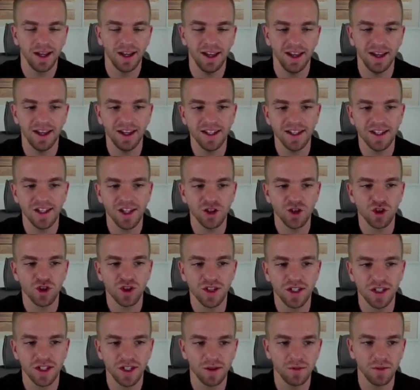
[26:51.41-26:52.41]
It is
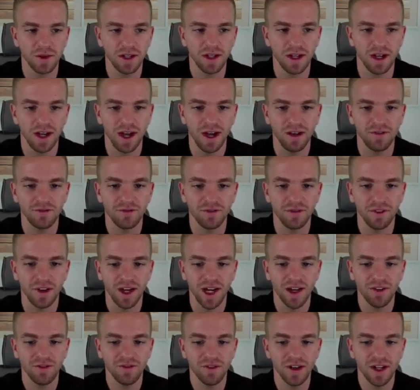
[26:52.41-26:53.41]
interesting to me.
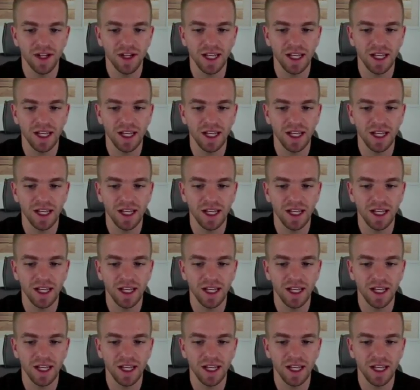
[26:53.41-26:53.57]
I've read